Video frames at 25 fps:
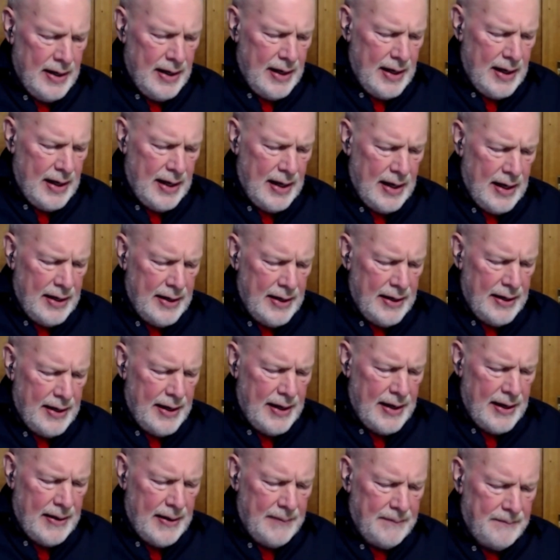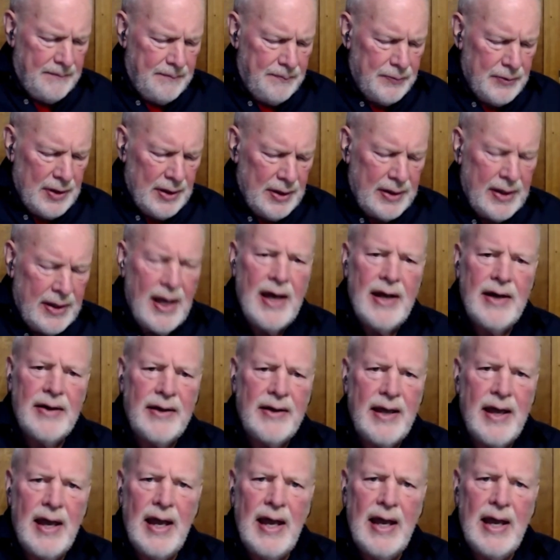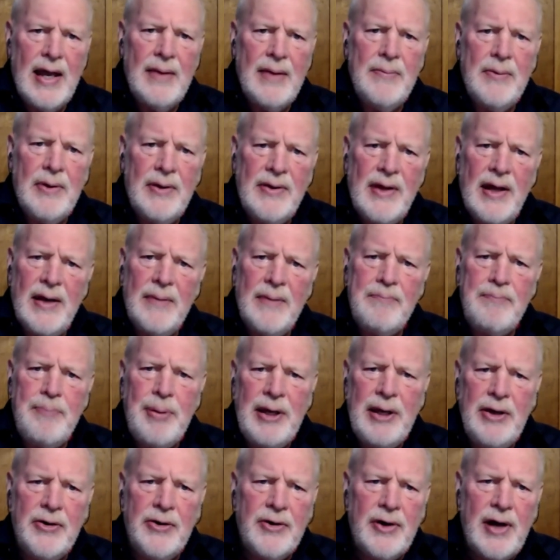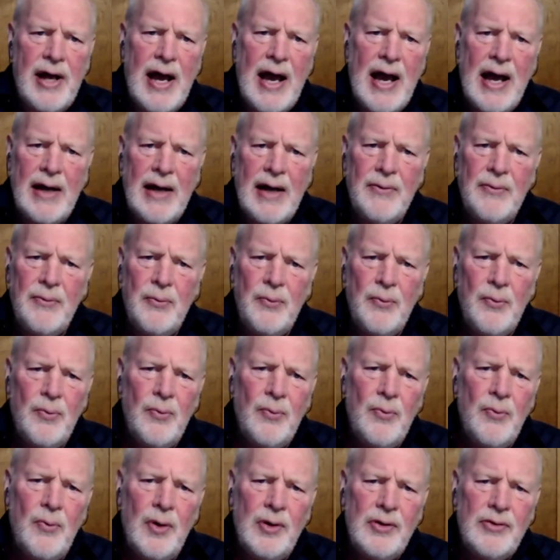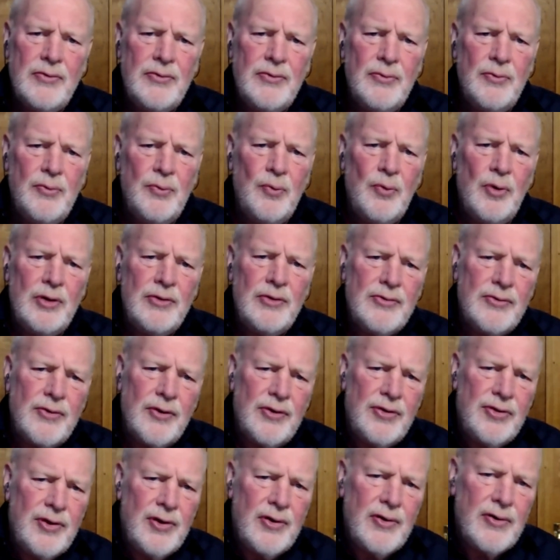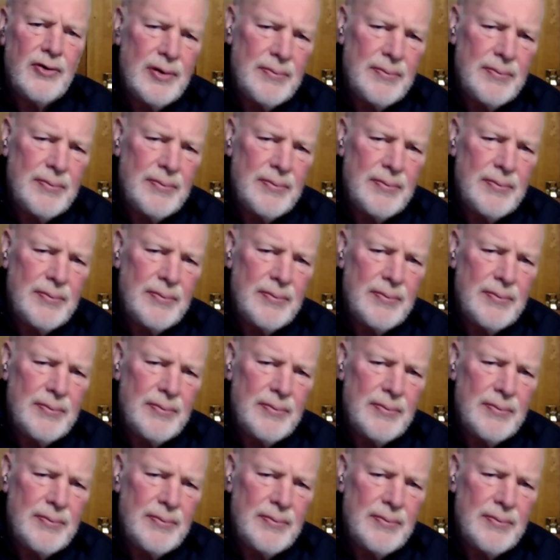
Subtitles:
And it kind of came and then it petered out. What's the theory